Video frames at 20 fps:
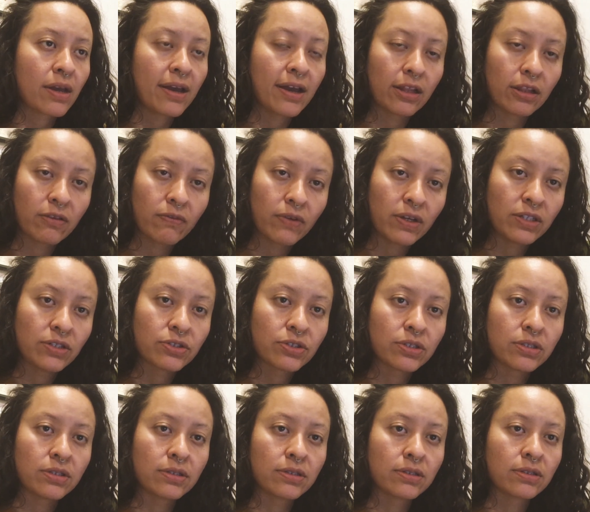
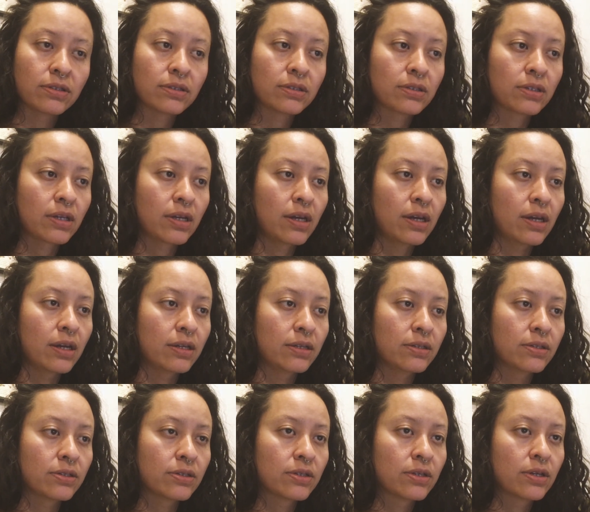elevations,
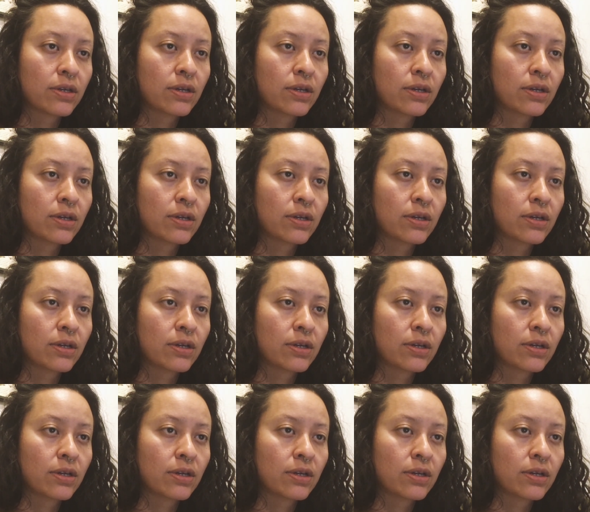and